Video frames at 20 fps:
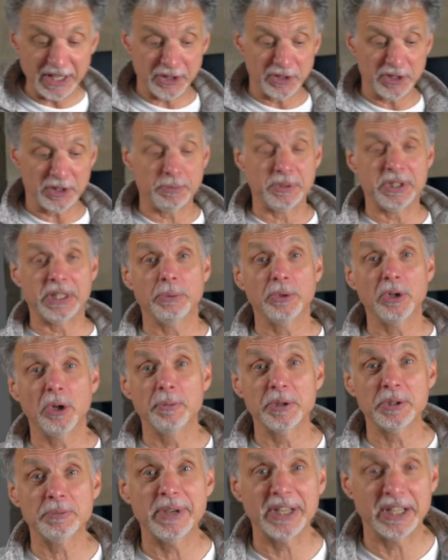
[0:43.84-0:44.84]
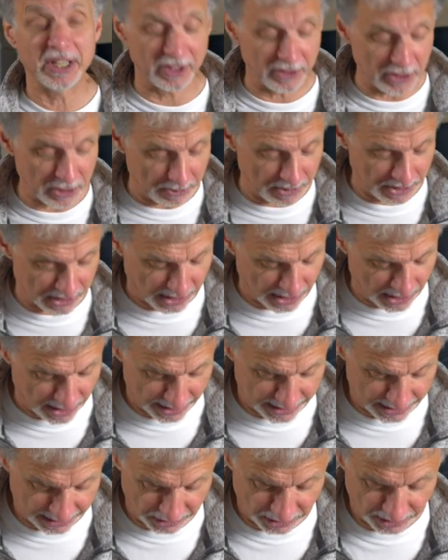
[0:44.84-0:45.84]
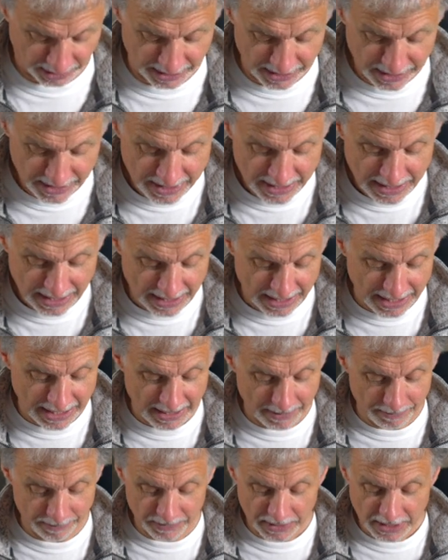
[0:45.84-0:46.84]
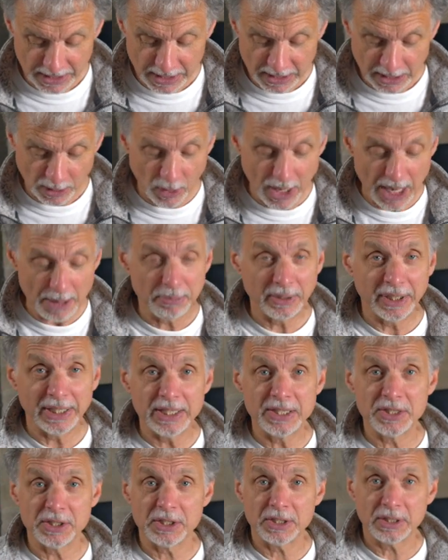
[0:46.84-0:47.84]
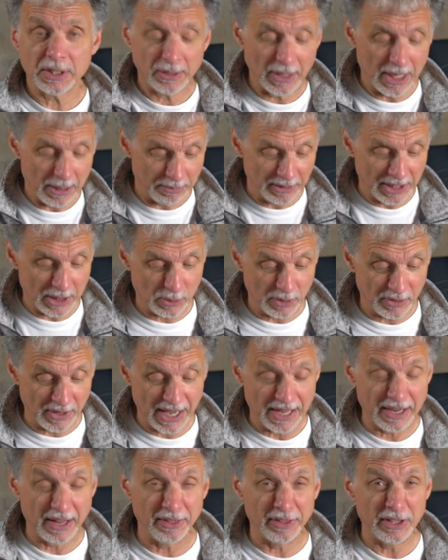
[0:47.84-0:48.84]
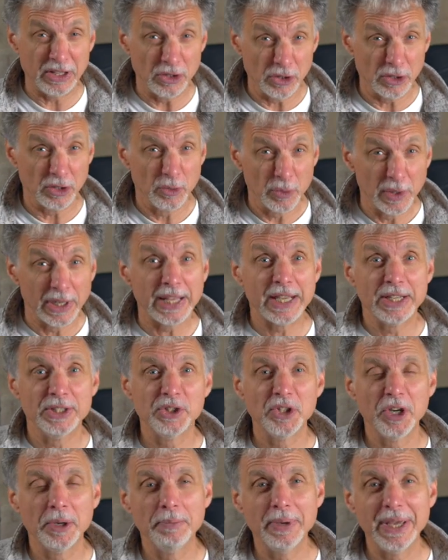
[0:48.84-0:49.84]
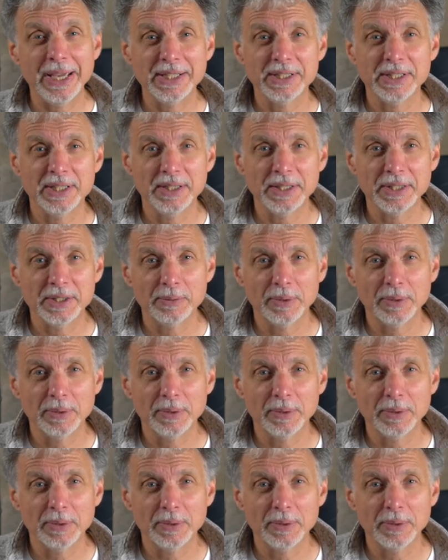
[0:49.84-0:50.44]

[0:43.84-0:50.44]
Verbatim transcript: Christmassy. It would almost make a Christmas card actually. Um, quite pleased, quite pleased with that, and I think you're gonna really enjoy painting this